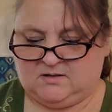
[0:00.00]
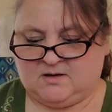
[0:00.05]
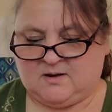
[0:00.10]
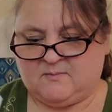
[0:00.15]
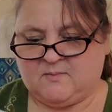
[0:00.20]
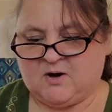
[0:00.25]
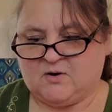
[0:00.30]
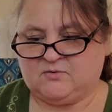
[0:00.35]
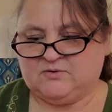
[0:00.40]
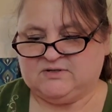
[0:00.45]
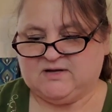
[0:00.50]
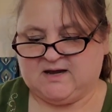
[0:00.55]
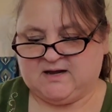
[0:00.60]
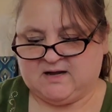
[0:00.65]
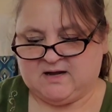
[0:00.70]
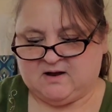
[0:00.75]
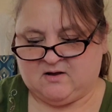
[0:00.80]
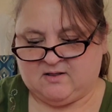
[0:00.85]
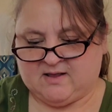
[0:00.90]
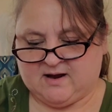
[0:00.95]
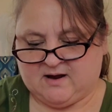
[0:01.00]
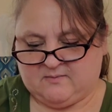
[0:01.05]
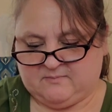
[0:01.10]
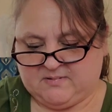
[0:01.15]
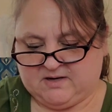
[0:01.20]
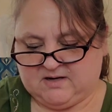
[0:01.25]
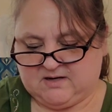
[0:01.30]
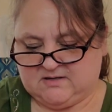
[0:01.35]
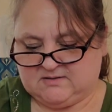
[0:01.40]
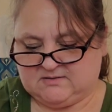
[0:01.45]
I'm not going to take it all out
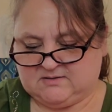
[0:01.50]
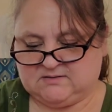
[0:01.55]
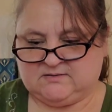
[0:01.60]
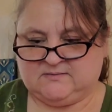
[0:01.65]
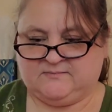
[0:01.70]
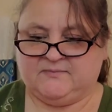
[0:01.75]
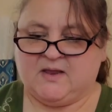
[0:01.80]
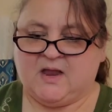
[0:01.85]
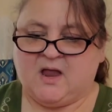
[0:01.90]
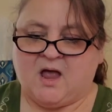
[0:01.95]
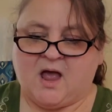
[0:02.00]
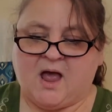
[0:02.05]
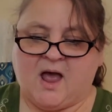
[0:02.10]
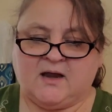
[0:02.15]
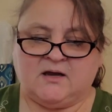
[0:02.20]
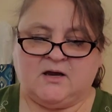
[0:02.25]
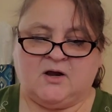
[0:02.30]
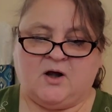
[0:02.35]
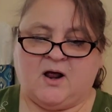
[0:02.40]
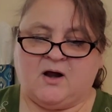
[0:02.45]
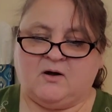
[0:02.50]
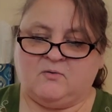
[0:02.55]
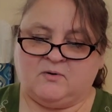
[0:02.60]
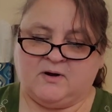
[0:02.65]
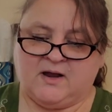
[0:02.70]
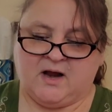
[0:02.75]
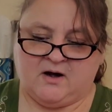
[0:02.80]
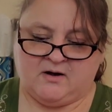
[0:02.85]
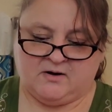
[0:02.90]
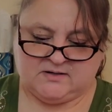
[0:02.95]
because, I, you know, I don't
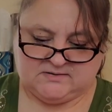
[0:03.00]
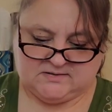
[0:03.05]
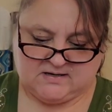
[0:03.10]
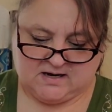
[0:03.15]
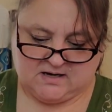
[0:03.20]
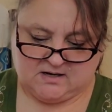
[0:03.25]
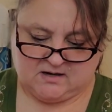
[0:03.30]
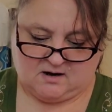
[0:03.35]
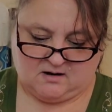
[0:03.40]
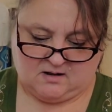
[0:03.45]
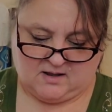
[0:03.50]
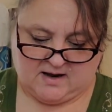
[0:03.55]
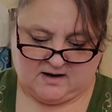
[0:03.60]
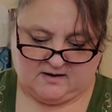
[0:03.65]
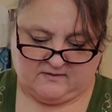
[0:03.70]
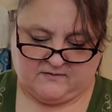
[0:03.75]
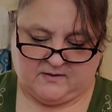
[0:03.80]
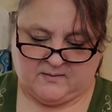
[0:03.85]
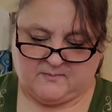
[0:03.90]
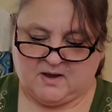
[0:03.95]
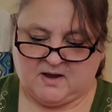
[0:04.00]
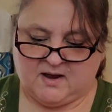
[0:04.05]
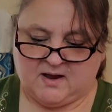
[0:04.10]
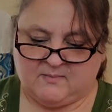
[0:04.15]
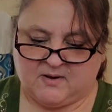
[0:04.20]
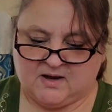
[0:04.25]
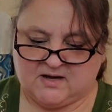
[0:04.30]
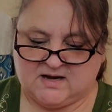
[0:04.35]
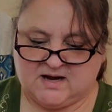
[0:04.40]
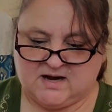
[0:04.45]
care to take it all out if I'm at
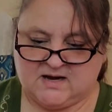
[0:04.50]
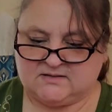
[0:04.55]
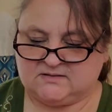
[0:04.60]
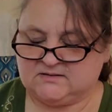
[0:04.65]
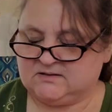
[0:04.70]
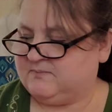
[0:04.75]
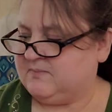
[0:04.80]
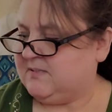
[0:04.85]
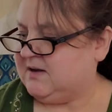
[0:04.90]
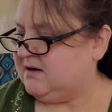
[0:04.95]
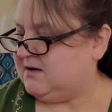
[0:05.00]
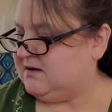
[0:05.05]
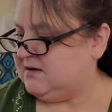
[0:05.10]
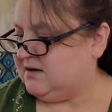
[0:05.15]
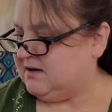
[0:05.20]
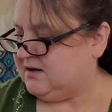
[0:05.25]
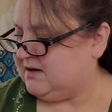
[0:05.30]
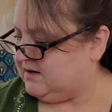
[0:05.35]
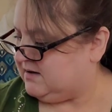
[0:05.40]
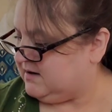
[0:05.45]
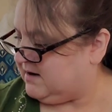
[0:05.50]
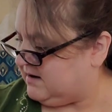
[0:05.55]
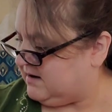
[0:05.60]
my desk, but